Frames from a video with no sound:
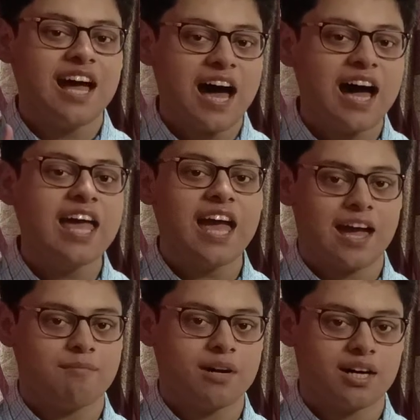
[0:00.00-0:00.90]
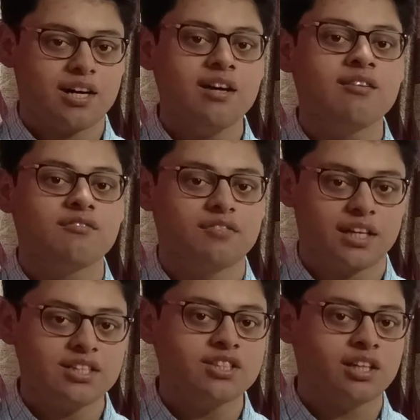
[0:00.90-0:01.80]
I am a
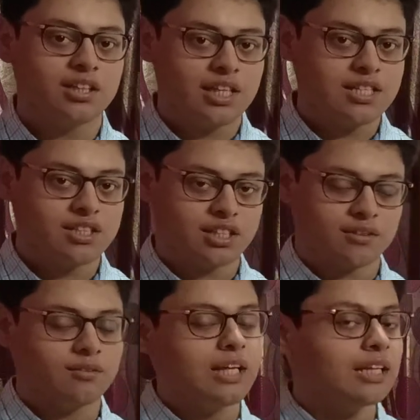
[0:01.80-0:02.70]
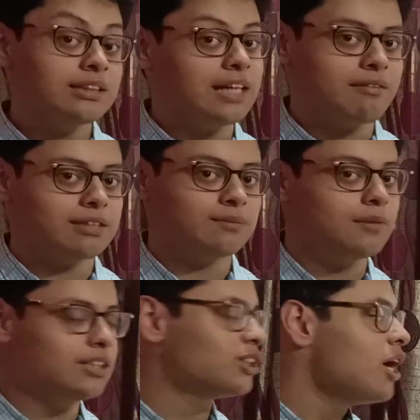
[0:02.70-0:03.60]
French teacher. That is direct
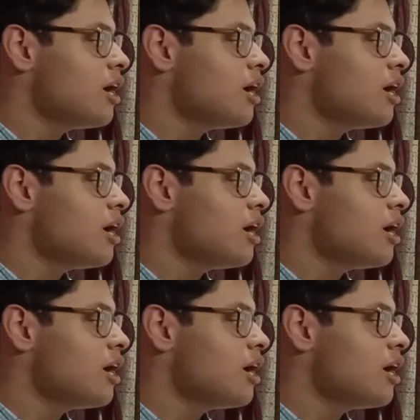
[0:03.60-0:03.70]
speech.